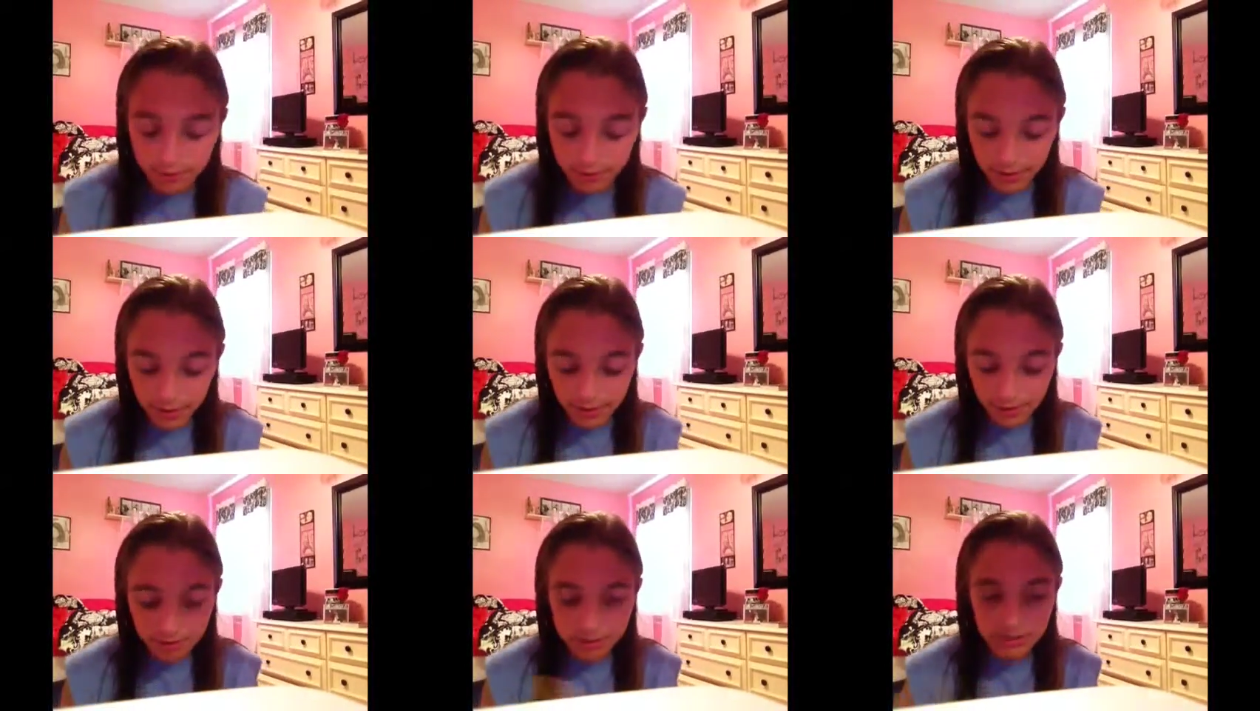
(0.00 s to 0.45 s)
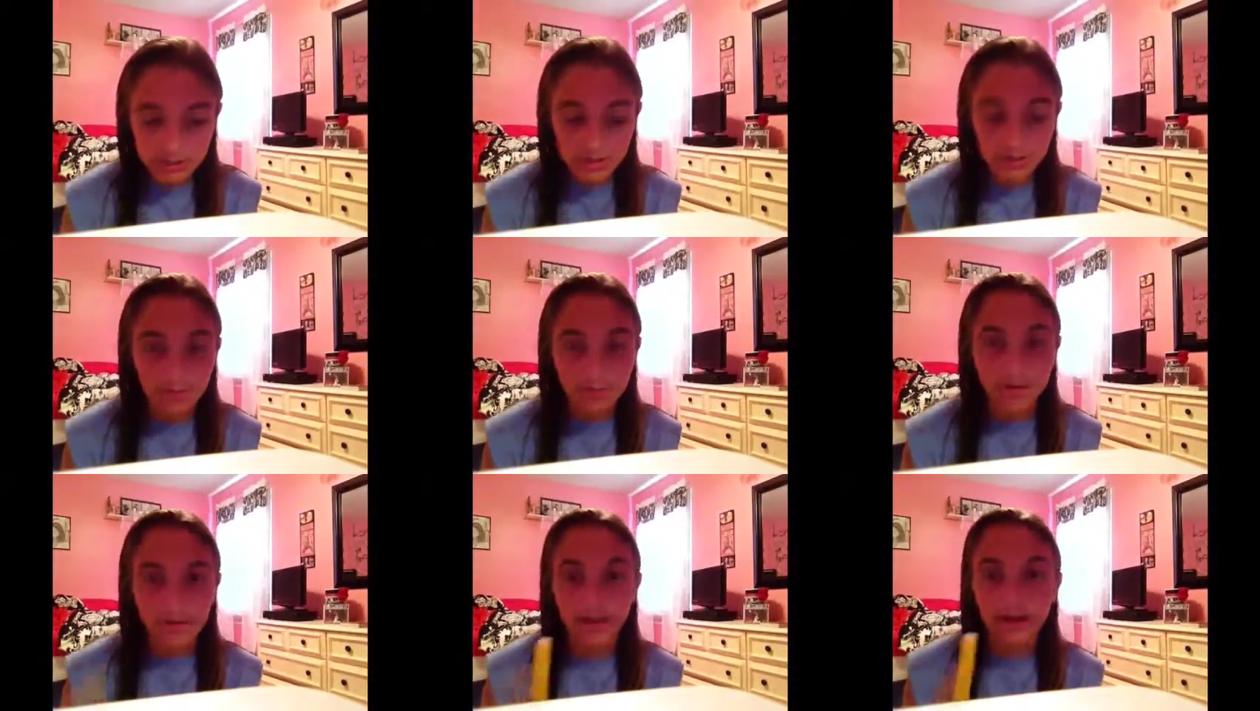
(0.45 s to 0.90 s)
then it looks like
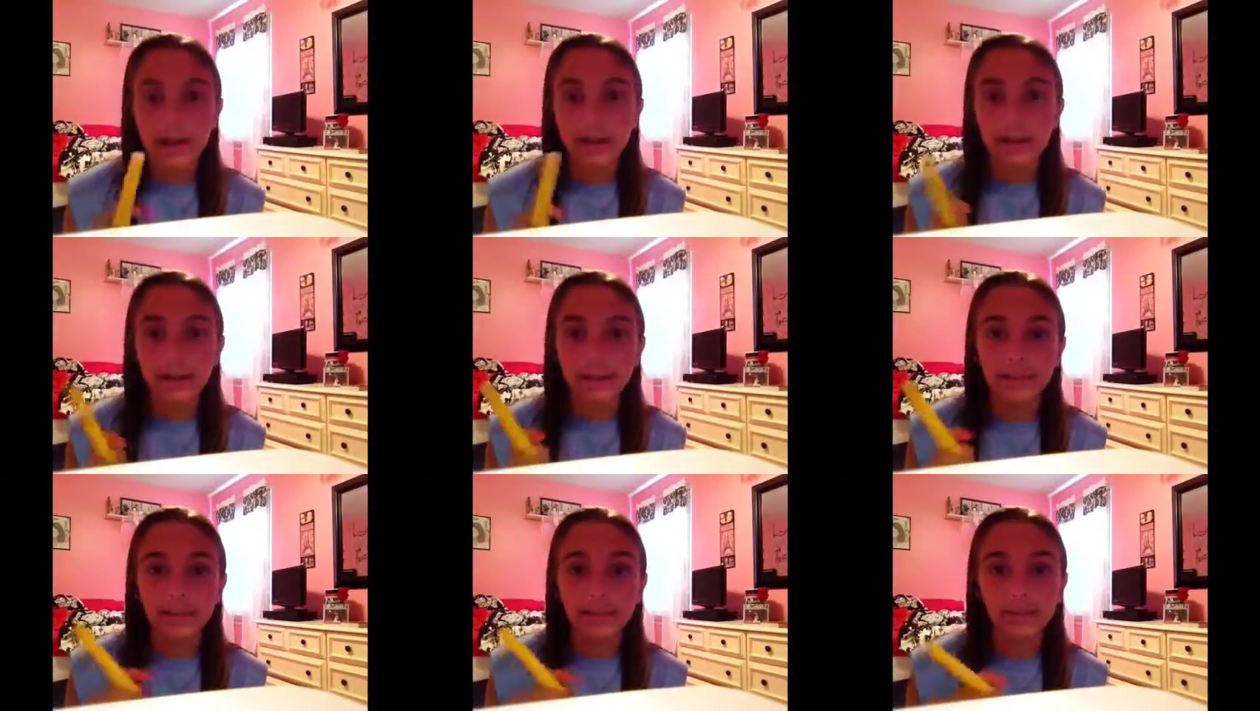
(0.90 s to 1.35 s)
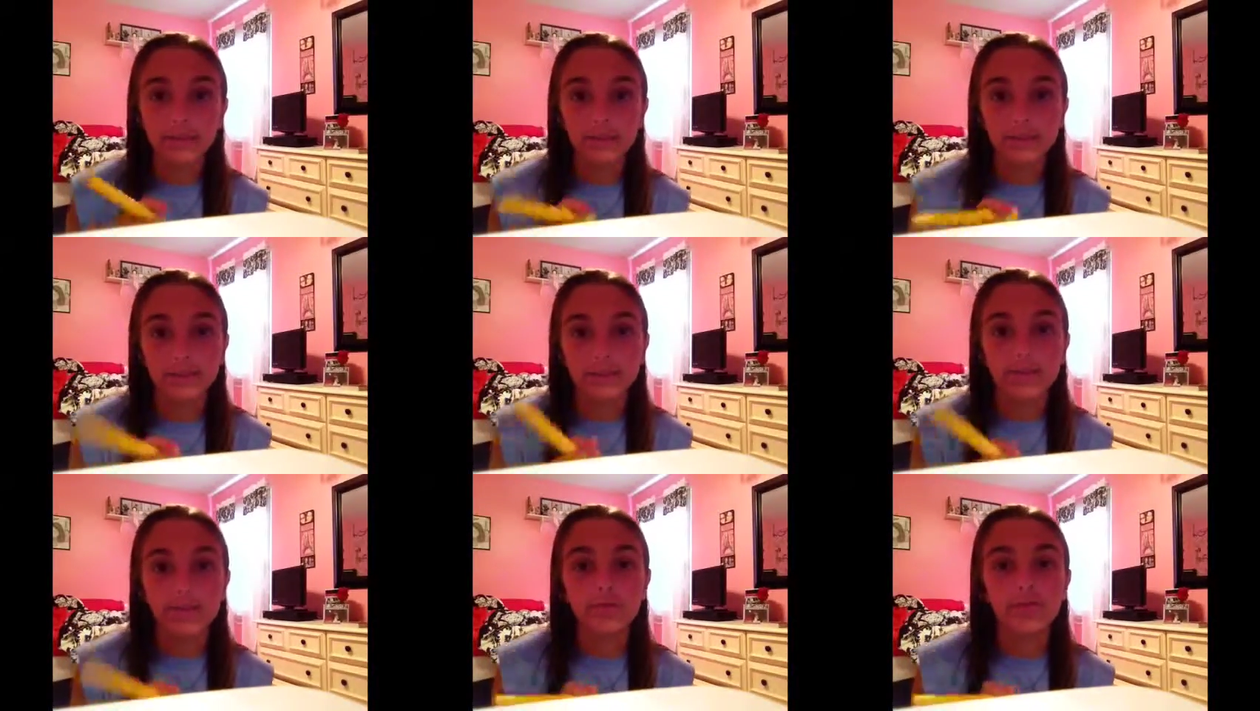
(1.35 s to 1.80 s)
you're wearing eyeliner
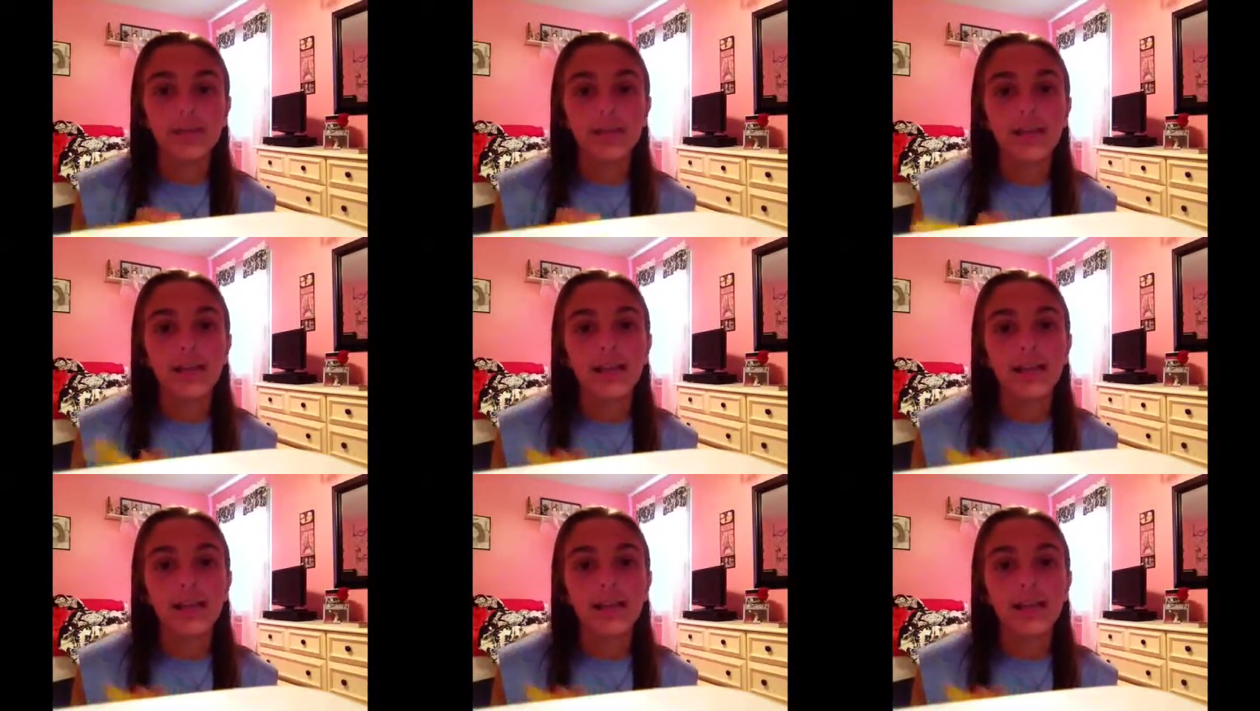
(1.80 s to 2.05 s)
too.